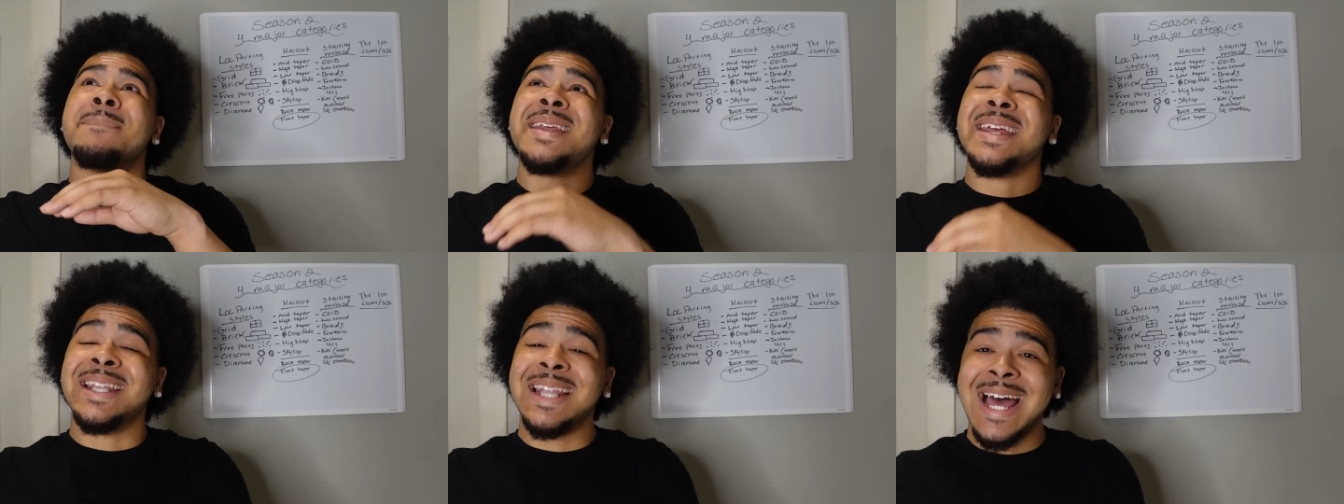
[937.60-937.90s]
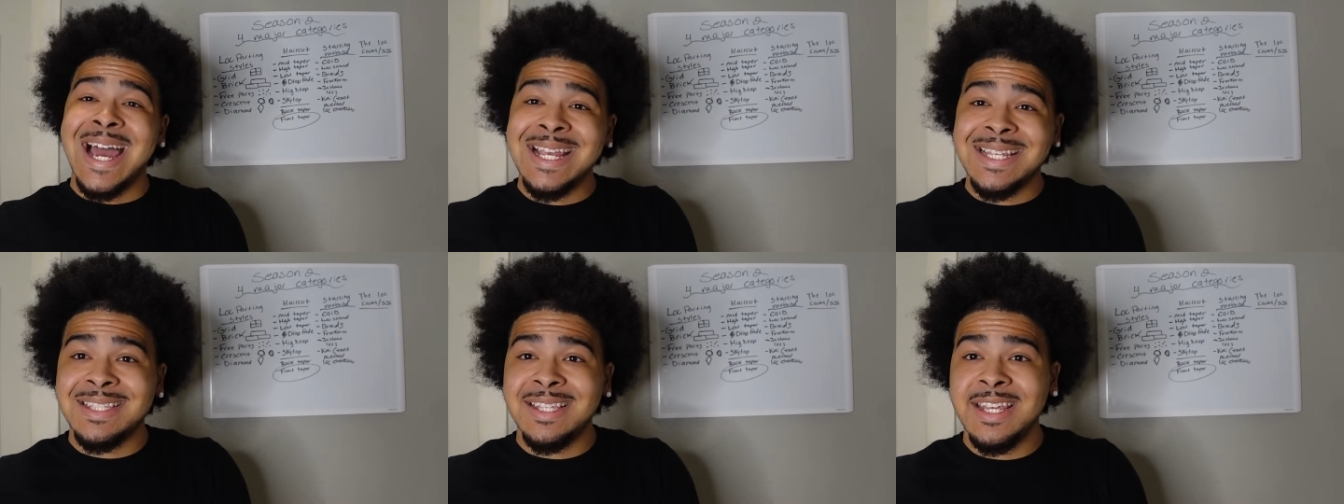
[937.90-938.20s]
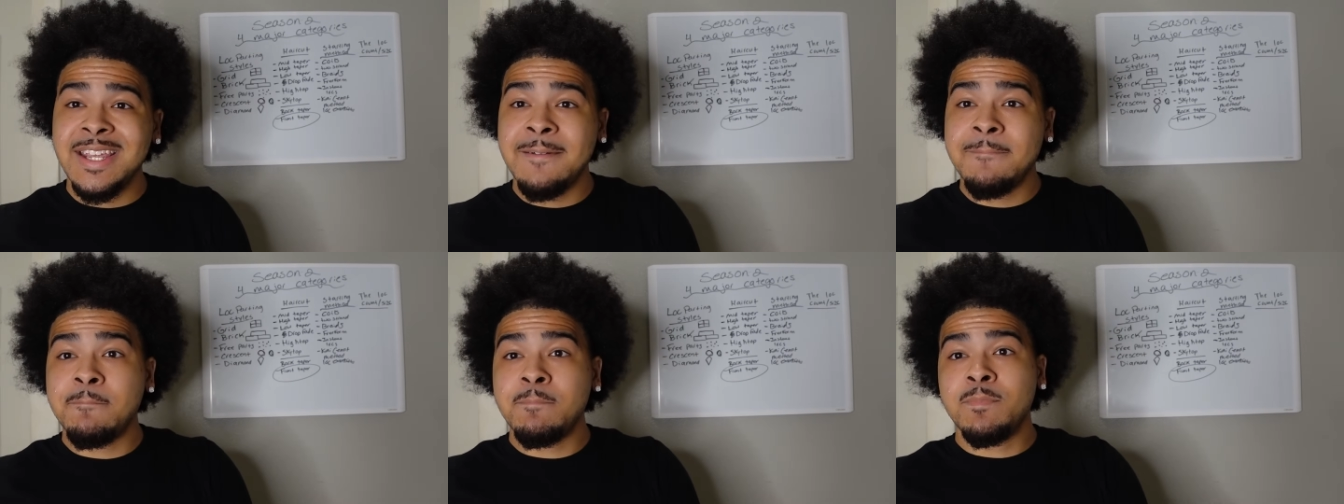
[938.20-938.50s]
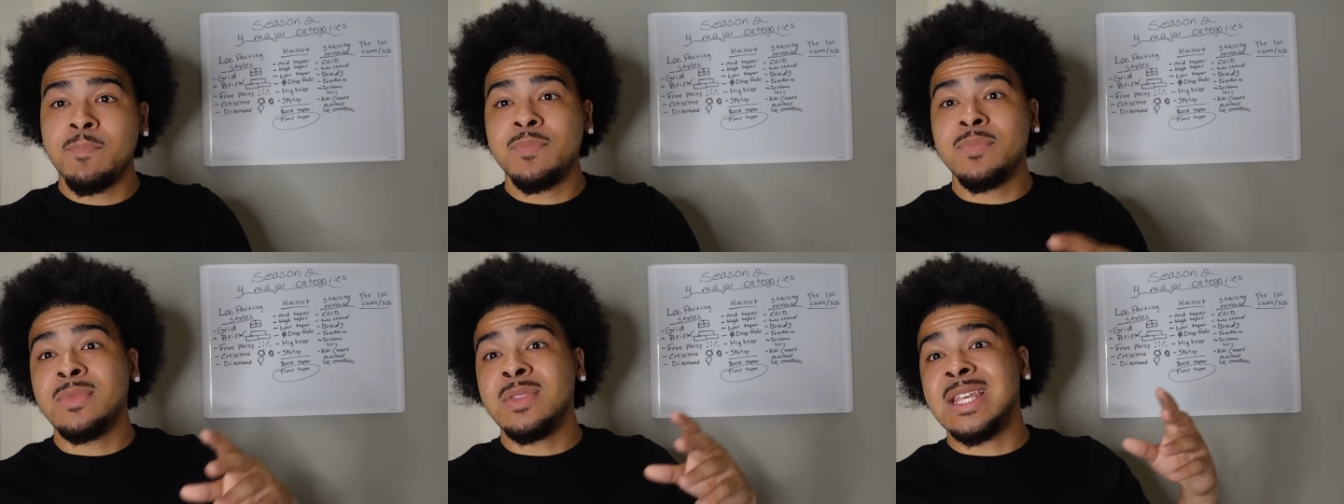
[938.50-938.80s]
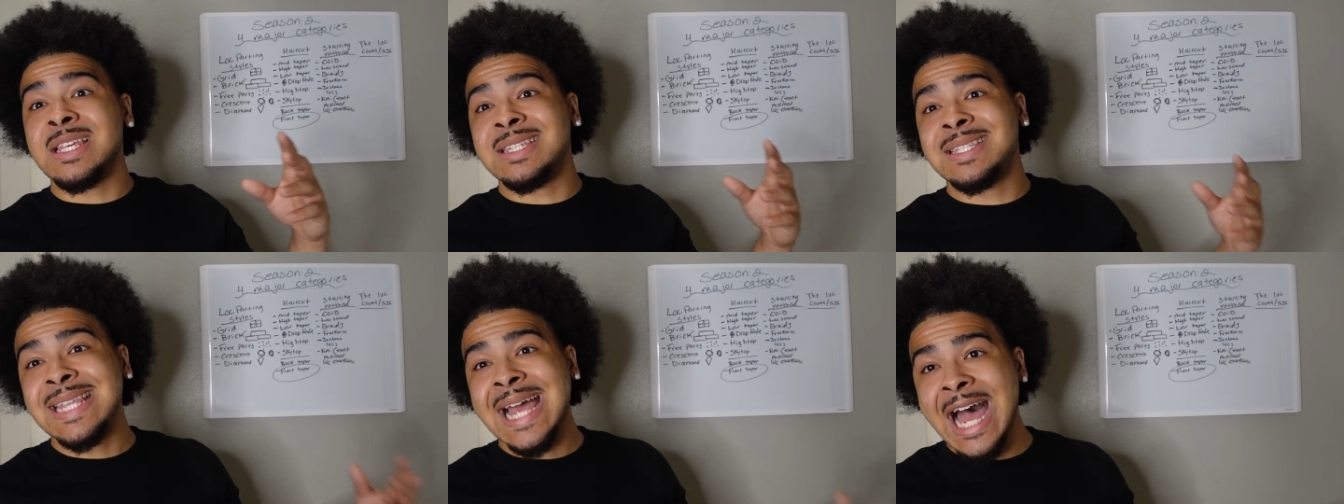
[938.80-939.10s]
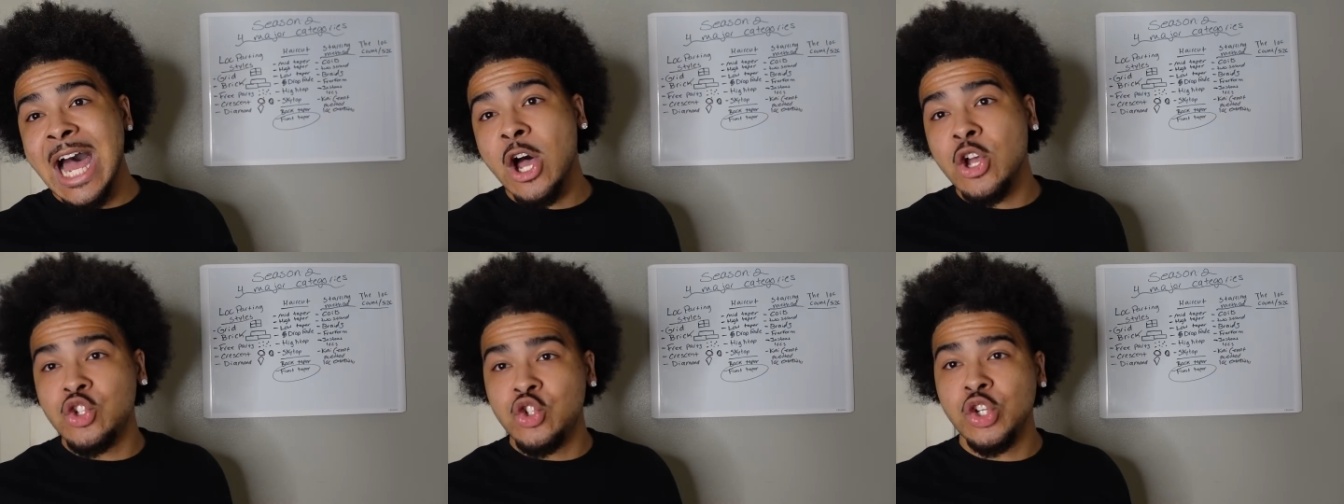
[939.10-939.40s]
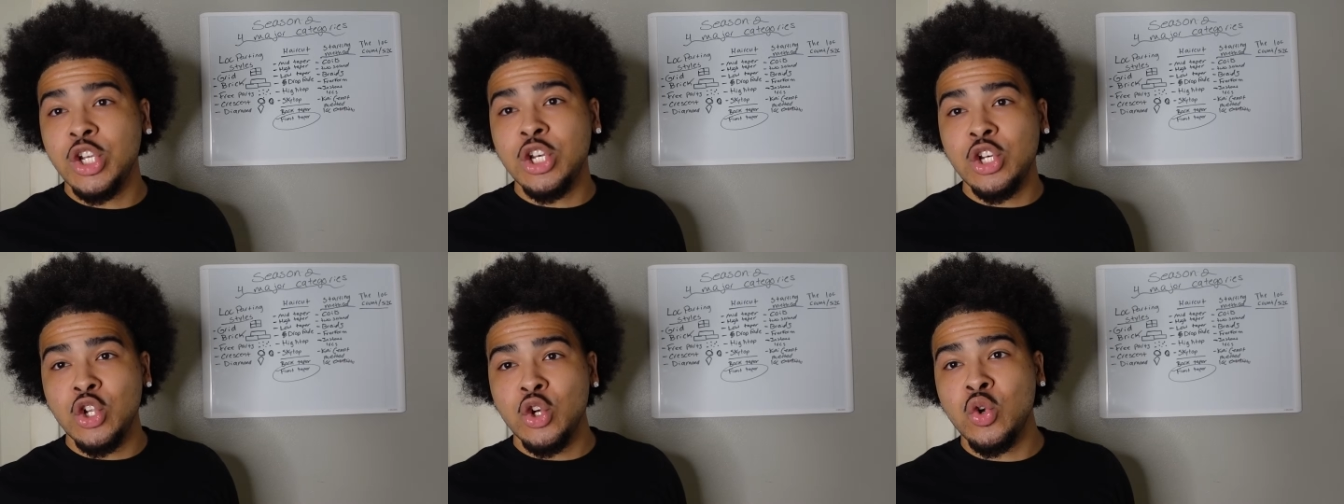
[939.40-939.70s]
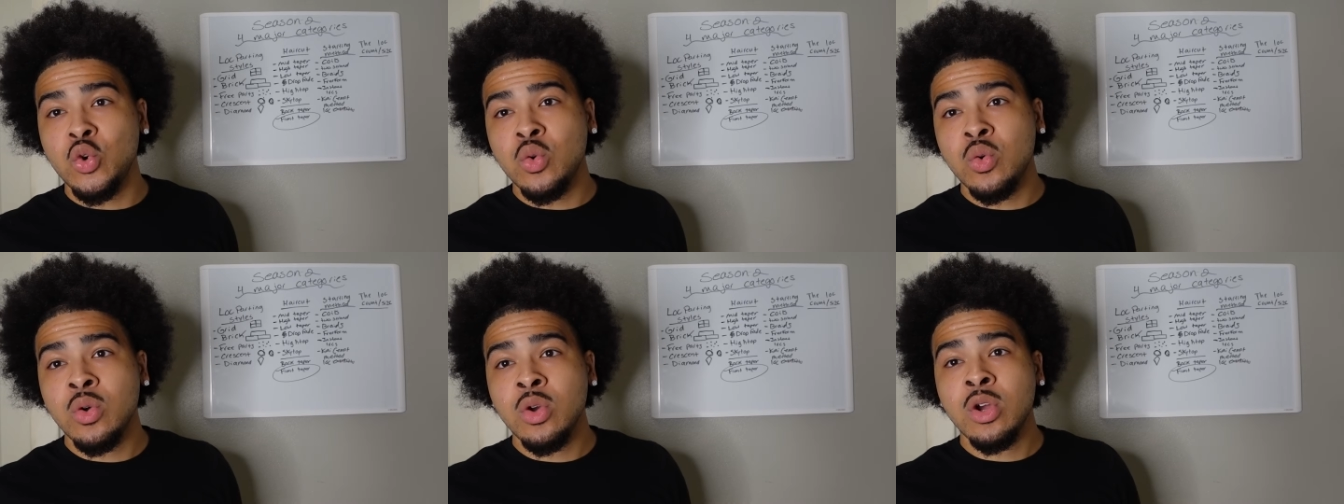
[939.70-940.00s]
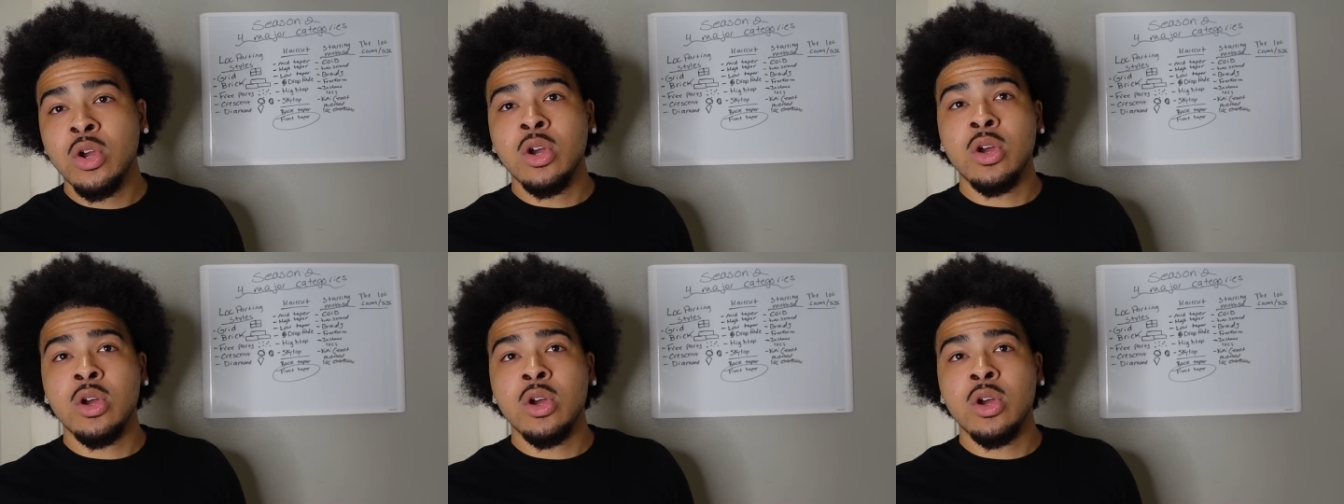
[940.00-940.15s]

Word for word: And lastly, the styles you can do.